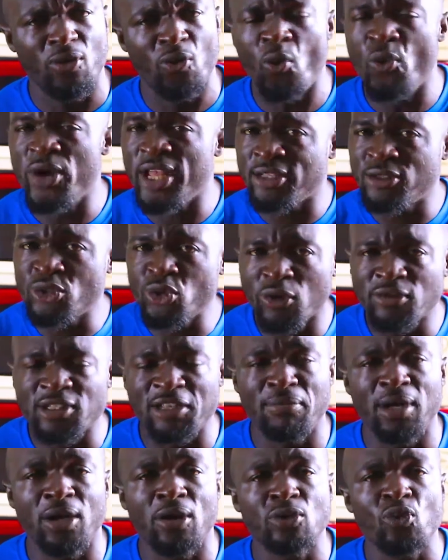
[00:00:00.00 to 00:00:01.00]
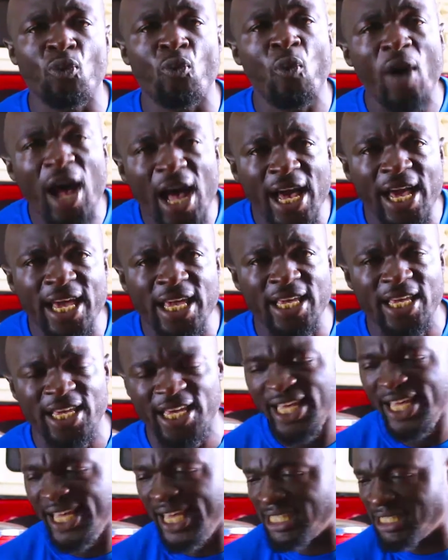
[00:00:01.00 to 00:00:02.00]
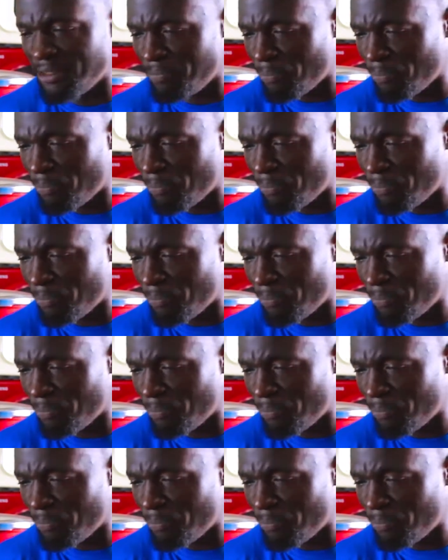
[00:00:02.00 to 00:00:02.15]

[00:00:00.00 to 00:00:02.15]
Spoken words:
we have talked about why it's